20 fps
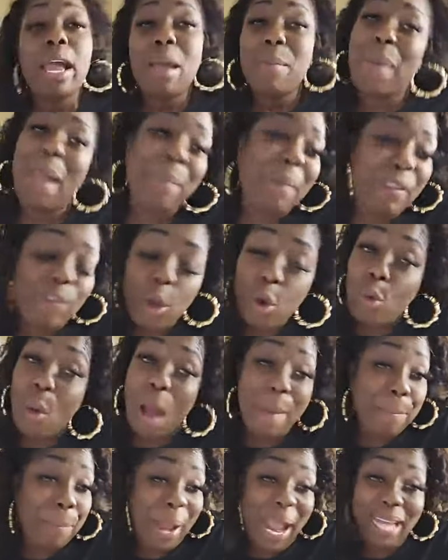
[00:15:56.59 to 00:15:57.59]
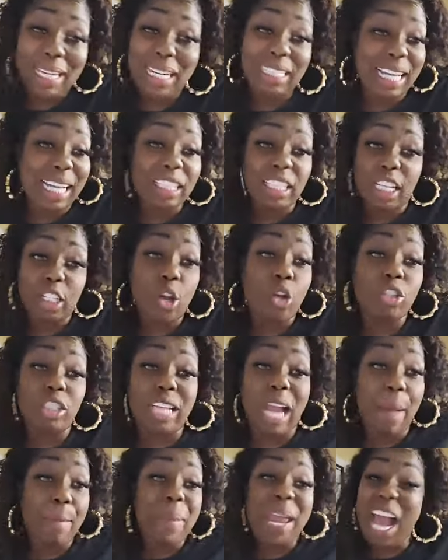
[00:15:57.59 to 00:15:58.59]
Baby, you were not paying attention. You
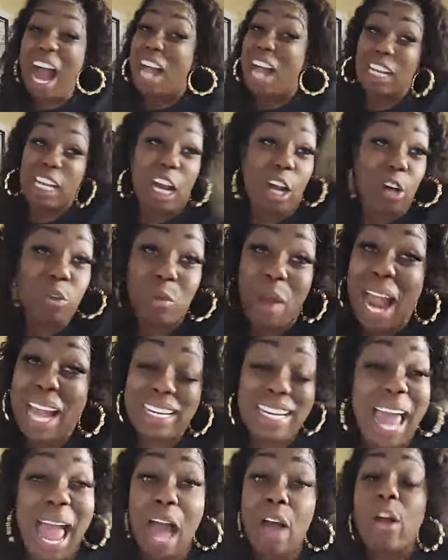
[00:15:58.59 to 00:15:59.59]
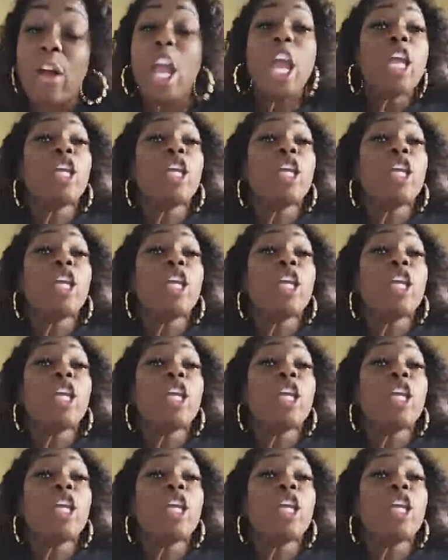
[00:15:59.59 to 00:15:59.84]
shall be alert right now.